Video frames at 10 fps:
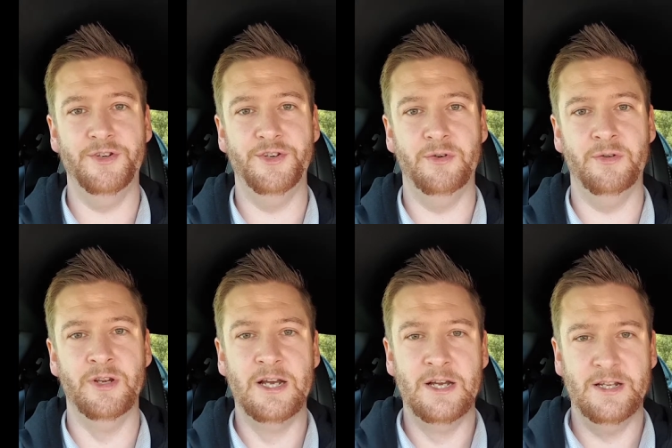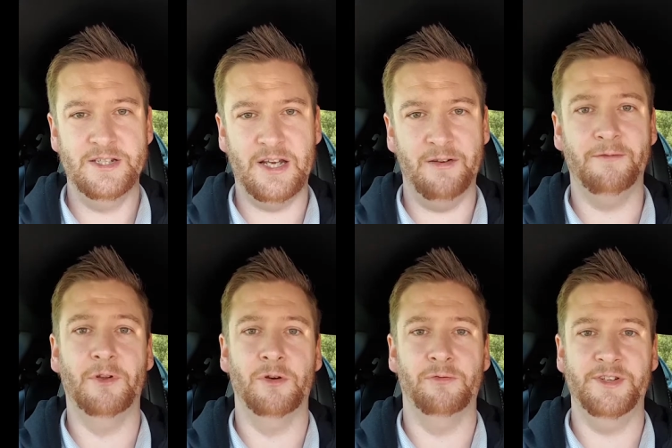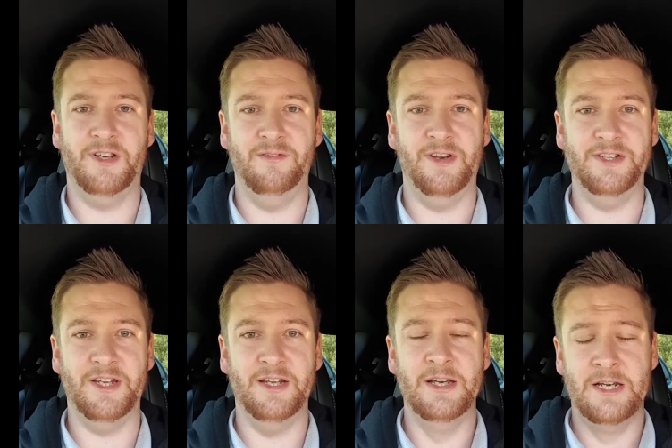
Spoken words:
to do safe, low-risk investing.